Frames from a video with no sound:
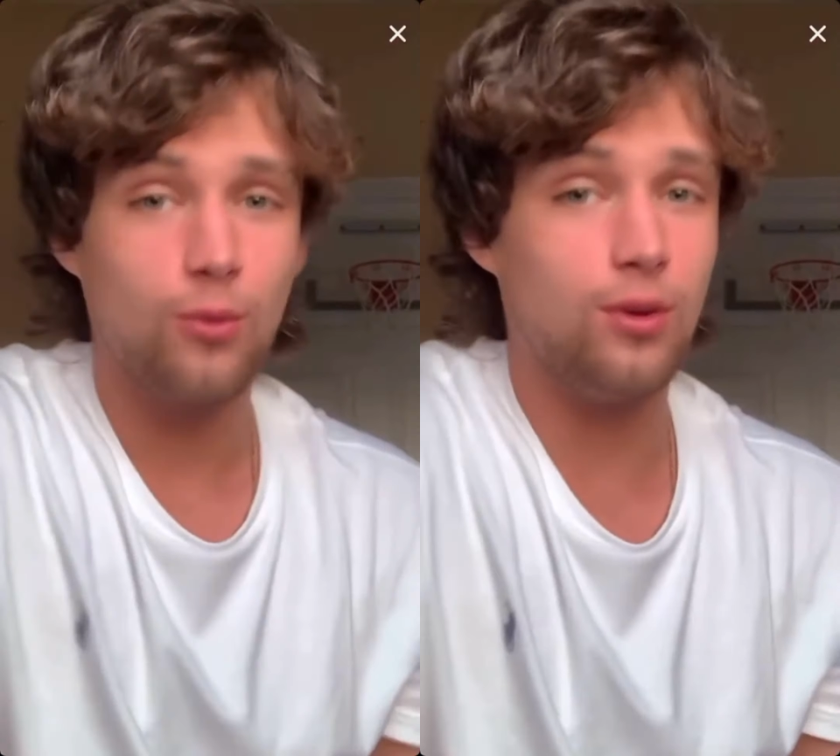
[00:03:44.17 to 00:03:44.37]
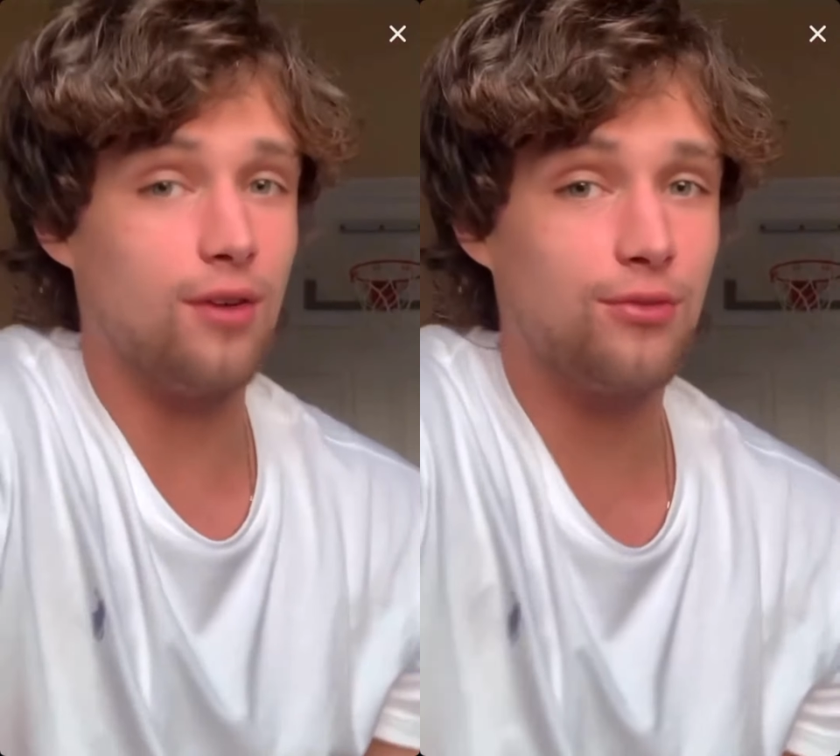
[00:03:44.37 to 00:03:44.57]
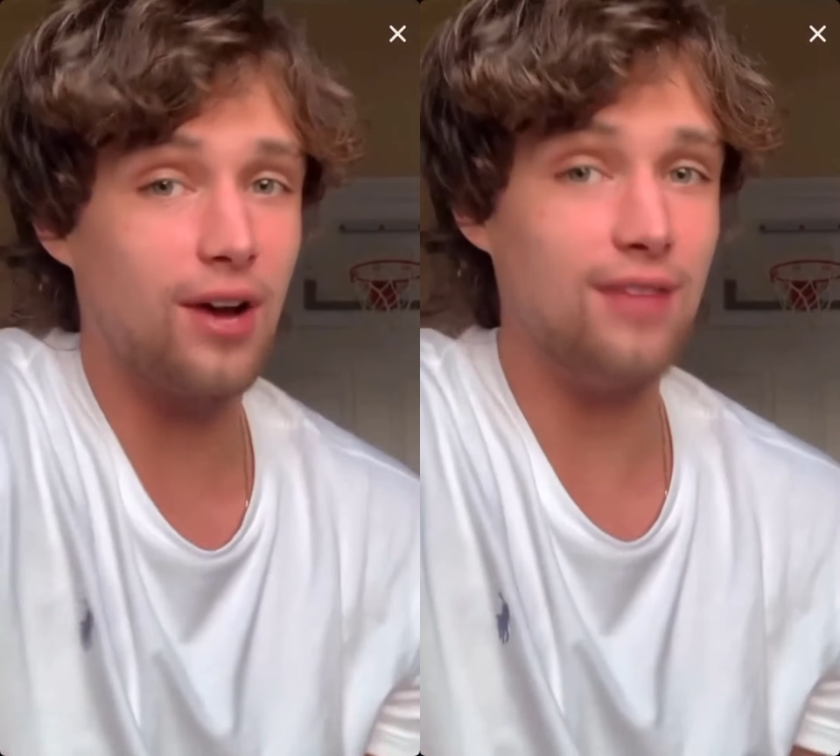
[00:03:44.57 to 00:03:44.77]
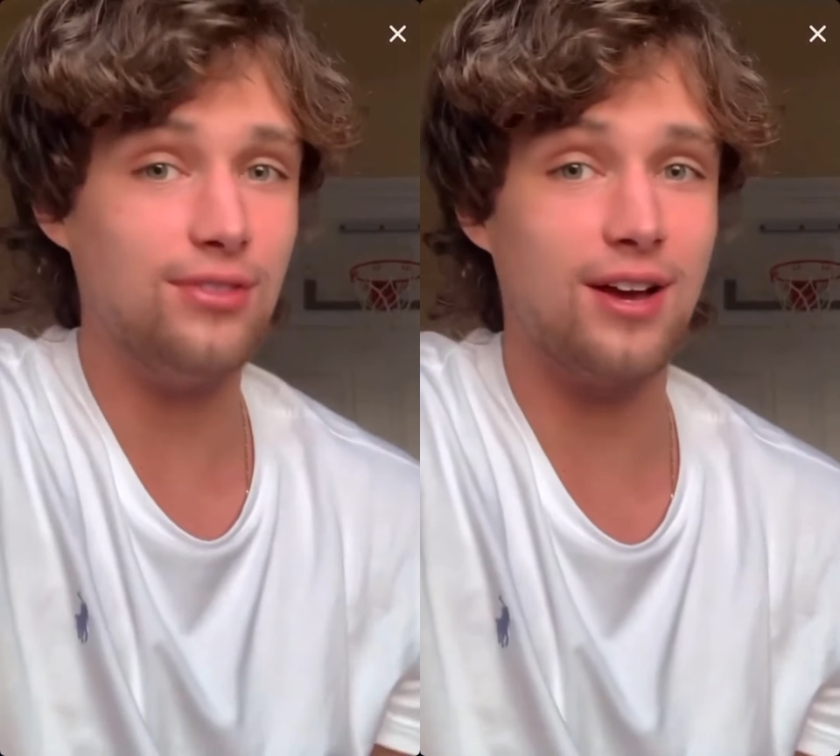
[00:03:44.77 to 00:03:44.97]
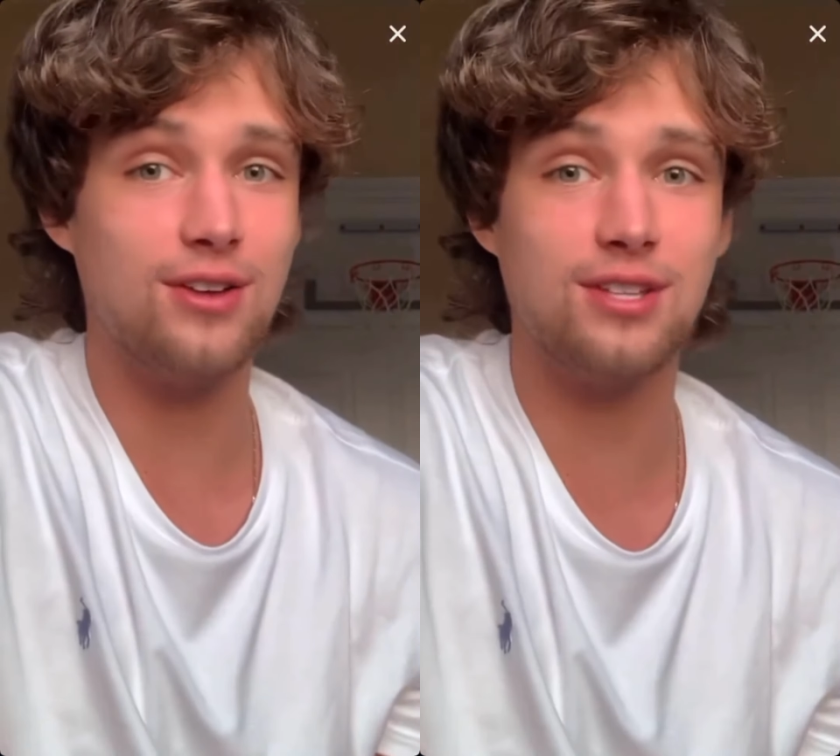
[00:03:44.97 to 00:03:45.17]
We have
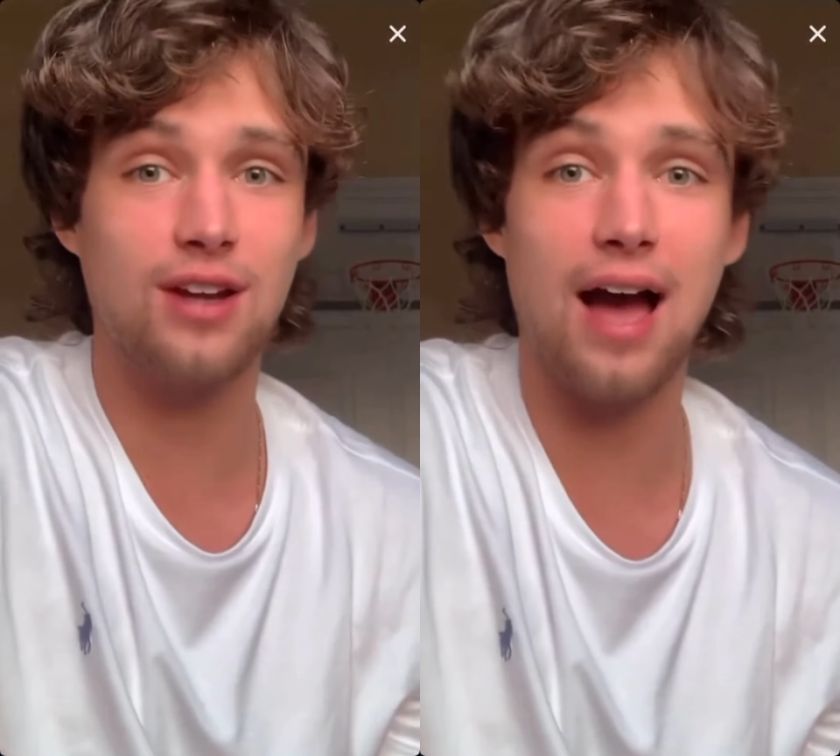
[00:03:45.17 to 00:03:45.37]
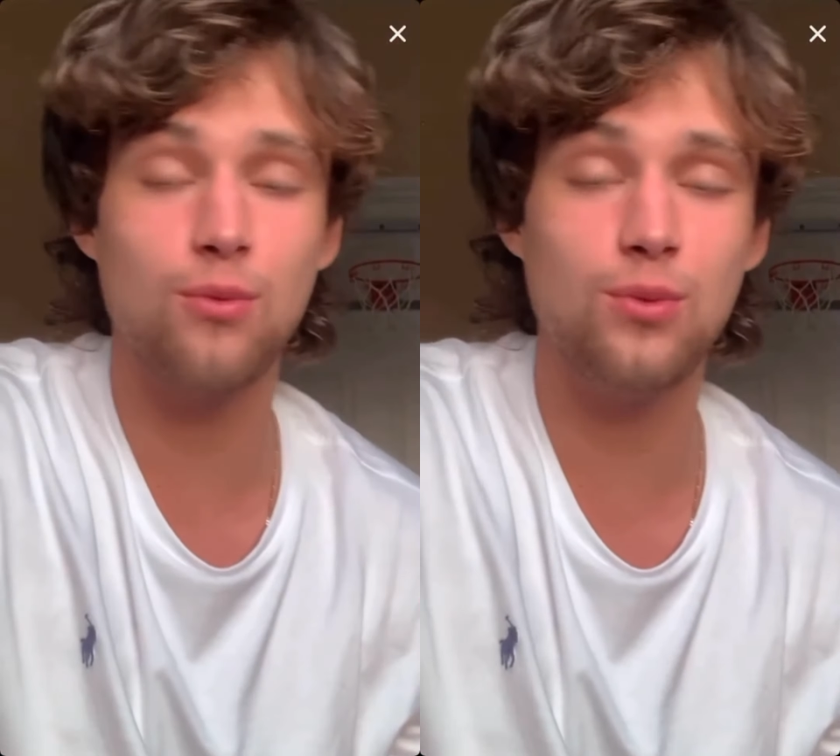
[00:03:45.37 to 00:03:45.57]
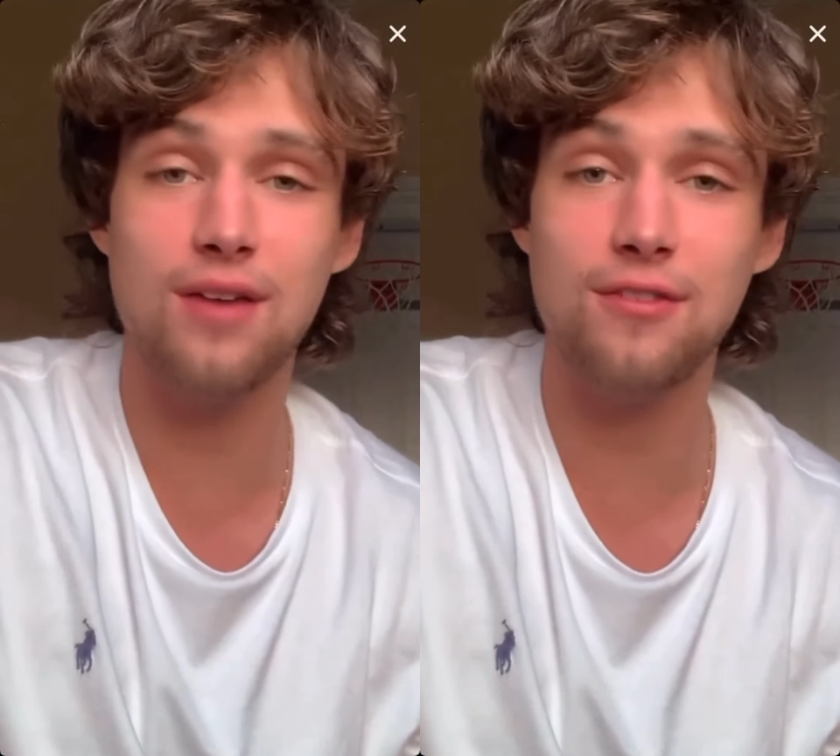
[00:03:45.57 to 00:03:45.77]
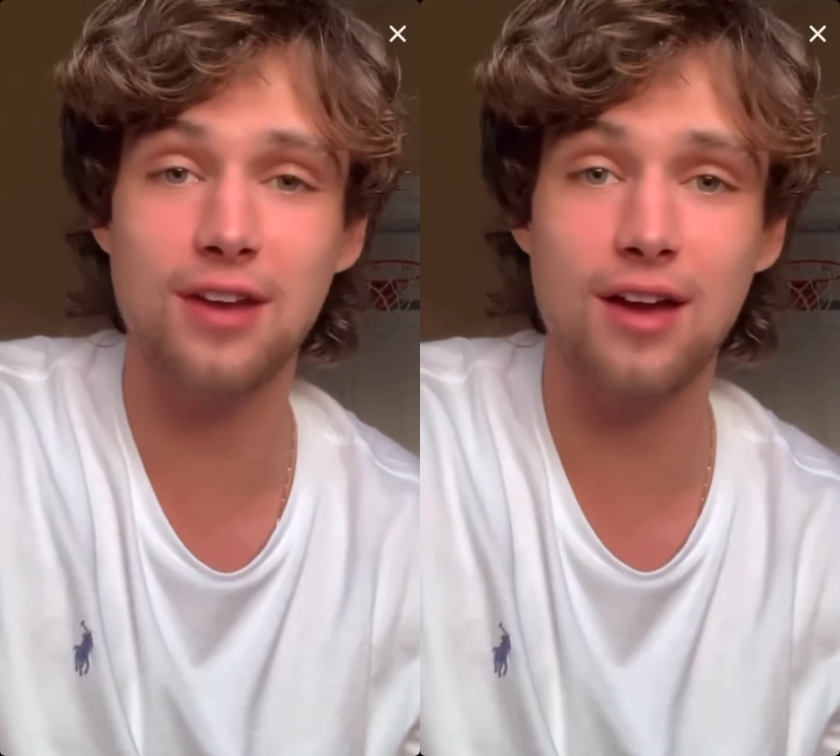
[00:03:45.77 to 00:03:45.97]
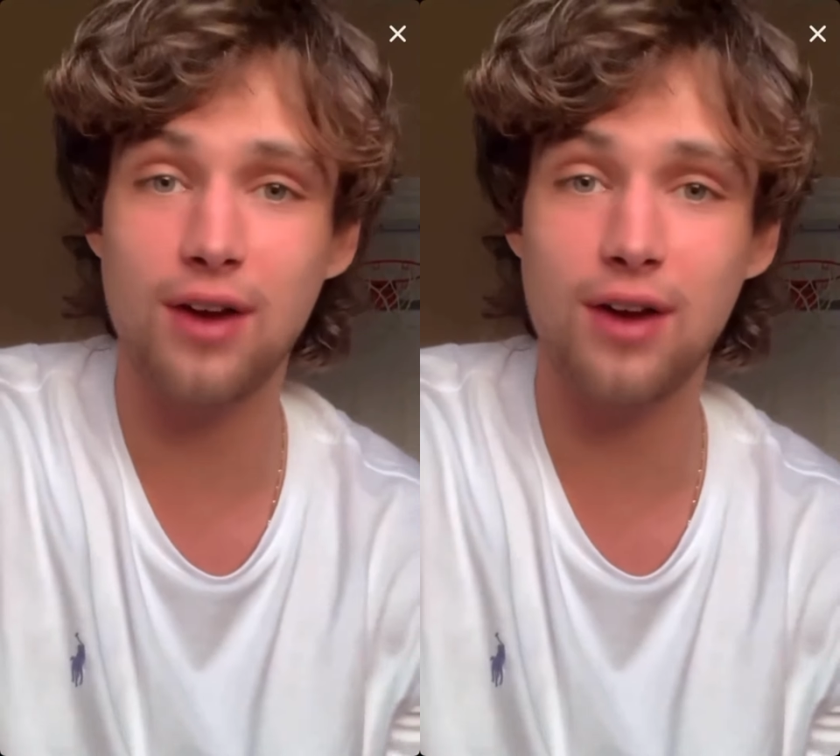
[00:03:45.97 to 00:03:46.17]
5,000. We
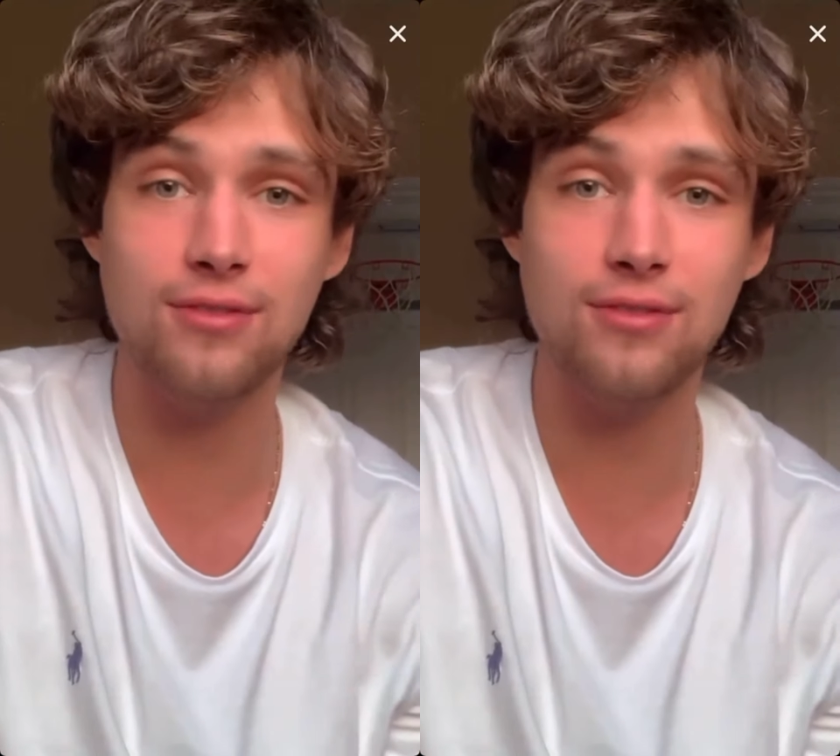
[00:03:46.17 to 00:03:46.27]
haven't had